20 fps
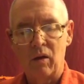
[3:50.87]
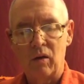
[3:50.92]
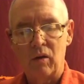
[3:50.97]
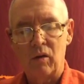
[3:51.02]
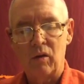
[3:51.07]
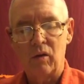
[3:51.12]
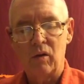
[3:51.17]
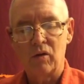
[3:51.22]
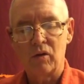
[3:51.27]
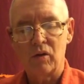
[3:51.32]

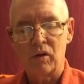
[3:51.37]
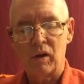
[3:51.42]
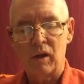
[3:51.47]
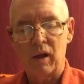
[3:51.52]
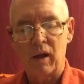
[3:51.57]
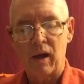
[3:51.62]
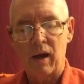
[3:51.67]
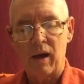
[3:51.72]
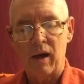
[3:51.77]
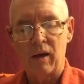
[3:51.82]

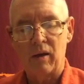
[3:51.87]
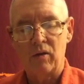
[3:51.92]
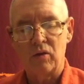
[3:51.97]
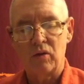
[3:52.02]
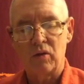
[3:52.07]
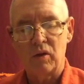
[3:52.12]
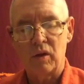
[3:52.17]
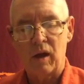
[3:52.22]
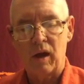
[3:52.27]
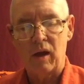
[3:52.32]
Usually I'd
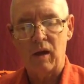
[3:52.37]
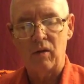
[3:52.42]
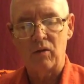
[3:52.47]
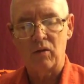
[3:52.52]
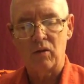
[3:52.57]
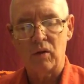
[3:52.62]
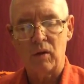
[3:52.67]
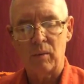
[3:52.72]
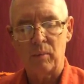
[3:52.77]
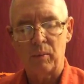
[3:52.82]
say
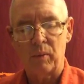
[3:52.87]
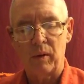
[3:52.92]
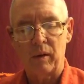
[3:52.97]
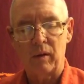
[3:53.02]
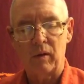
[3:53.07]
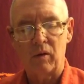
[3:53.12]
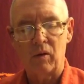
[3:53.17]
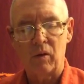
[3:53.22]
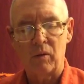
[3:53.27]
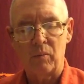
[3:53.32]
simply,
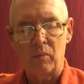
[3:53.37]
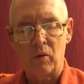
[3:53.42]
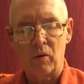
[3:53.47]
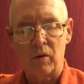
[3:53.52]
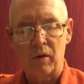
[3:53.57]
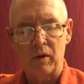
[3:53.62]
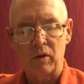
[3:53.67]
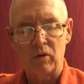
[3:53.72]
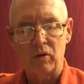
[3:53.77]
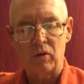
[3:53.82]
"Good
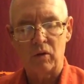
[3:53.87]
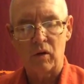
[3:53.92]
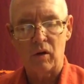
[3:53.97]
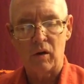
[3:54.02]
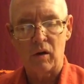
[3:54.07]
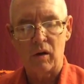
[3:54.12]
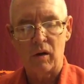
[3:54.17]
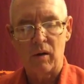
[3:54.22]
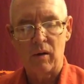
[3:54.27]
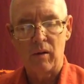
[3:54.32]
morning,
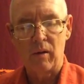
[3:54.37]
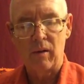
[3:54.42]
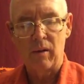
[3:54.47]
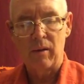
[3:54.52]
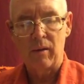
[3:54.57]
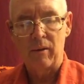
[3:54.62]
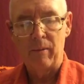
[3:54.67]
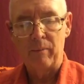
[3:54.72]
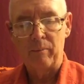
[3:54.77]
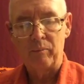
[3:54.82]
sir,"
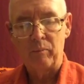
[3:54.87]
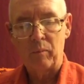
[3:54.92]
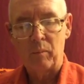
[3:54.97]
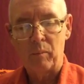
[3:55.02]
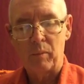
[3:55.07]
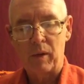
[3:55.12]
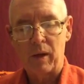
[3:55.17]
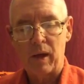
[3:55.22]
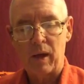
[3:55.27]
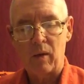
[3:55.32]

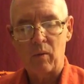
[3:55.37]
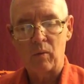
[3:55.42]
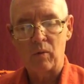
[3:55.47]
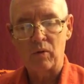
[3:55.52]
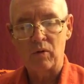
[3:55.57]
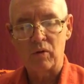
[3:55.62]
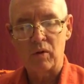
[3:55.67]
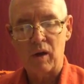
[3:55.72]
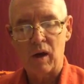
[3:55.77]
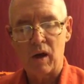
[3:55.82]
but I
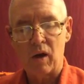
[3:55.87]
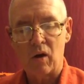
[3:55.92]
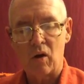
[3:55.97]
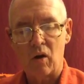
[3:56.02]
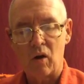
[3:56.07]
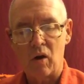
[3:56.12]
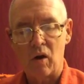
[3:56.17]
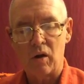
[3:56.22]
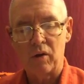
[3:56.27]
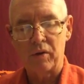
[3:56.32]
was there
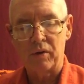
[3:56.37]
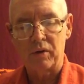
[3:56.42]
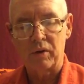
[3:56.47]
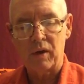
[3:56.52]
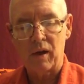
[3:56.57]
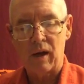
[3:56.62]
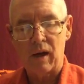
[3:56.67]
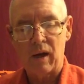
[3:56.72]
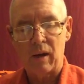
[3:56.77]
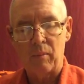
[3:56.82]
all the
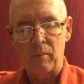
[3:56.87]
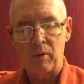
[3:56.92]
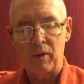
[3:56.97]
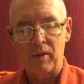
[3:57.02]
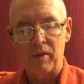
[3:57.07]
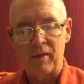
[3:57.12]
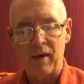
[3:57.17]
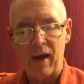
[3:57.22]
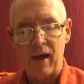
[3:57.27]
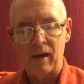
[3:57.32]
time.
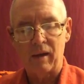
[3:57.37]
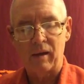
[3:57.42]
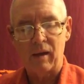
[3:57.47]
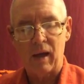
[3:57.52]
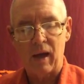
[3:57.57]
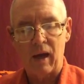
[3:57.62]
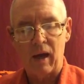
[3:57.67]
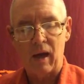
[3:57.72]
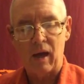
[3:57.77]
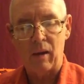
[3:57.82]
But that
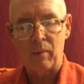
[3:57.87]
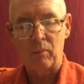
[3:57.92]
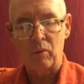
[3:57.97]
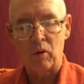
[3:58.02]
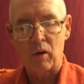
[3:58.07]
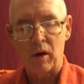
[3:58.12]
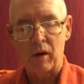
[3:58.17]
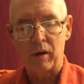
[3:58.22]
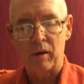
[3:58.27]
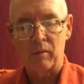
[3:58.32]
day I
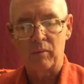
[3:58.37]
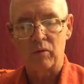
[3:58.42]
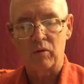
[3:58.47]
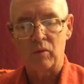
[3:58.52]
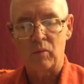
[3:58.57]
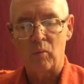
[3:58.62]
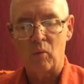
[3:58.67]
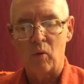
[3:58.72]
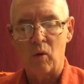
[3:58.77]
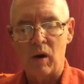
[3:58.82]
brought him
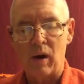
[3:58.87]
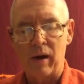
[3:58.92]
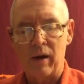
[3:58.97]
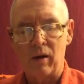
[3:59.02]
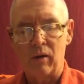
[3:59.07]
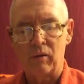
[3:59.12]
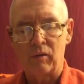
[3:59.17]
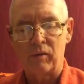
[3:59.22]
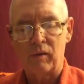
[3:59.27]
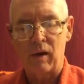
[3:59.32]
some
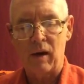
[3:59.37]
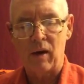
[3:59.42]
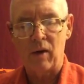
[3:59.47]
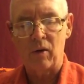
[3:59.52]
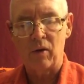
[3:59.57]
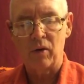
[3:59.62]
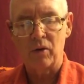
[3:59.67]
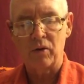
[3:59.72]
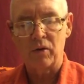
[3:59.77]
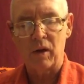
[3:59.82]

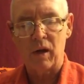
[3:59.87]
wildflowers